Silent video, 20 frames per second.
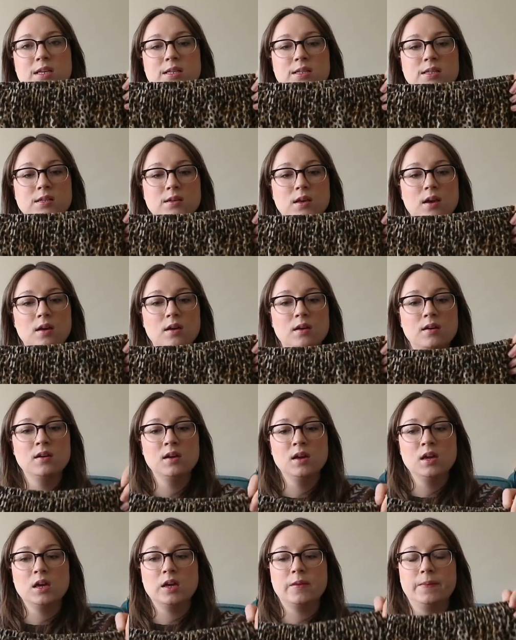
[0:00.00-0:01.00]
waist skirt,
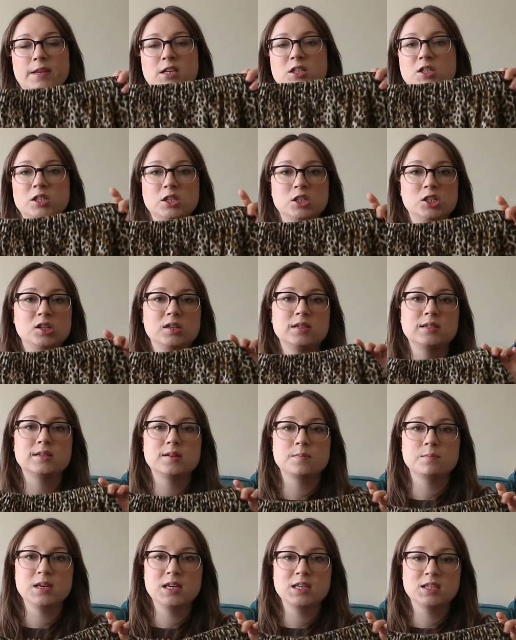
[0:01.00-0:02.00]
and this just
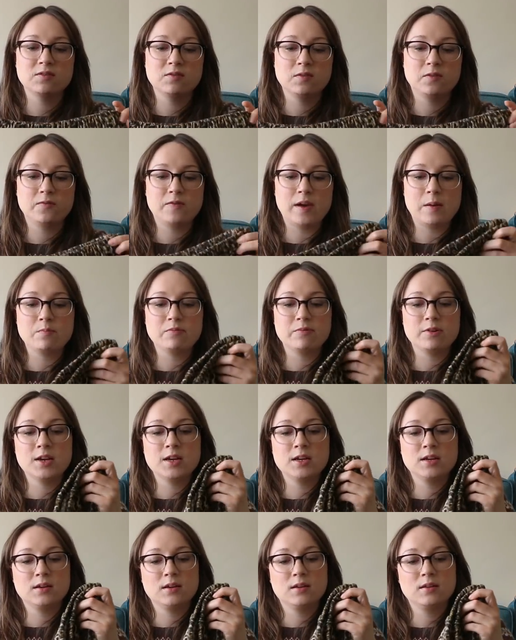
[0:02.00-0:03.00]
uses a meter of
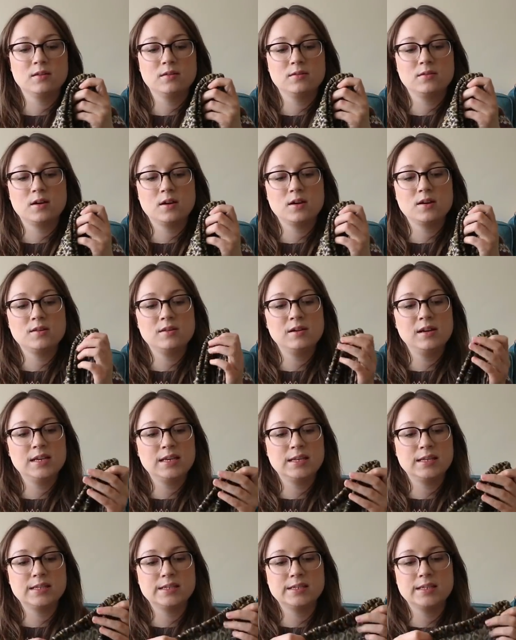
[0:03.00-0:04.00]
fabric. The
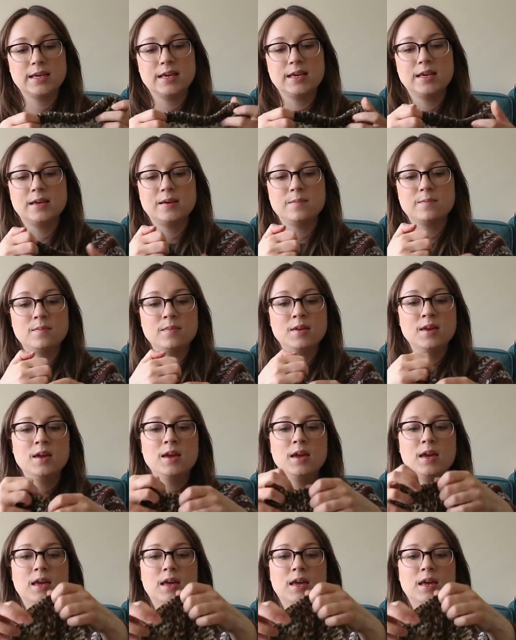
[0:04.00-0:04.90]
only seam